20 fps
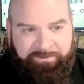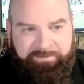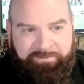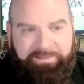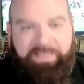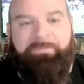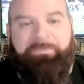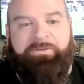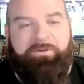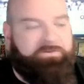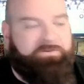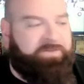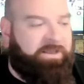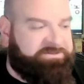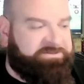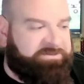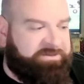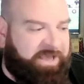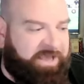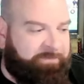Let me know your thoughts
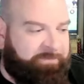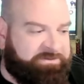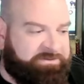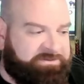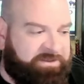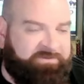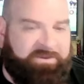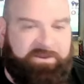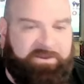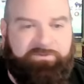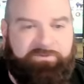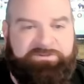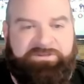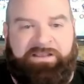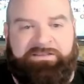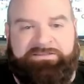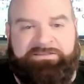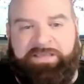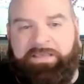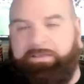in the comments. Love to hear what you
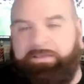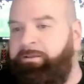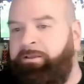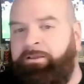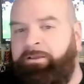guys say.